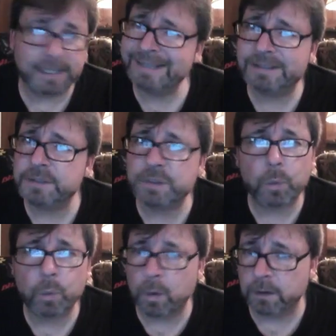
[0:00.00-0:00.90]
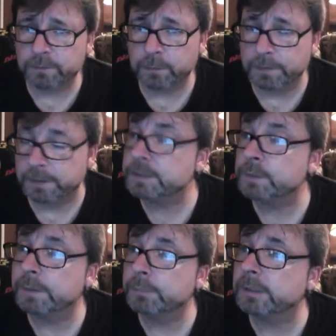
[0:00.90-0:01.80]
does wonderful things
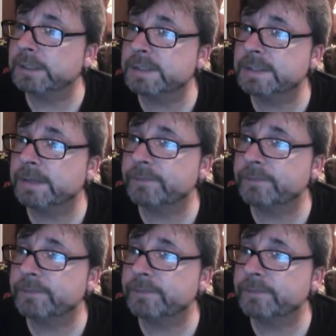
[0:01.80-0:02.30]
with the prices.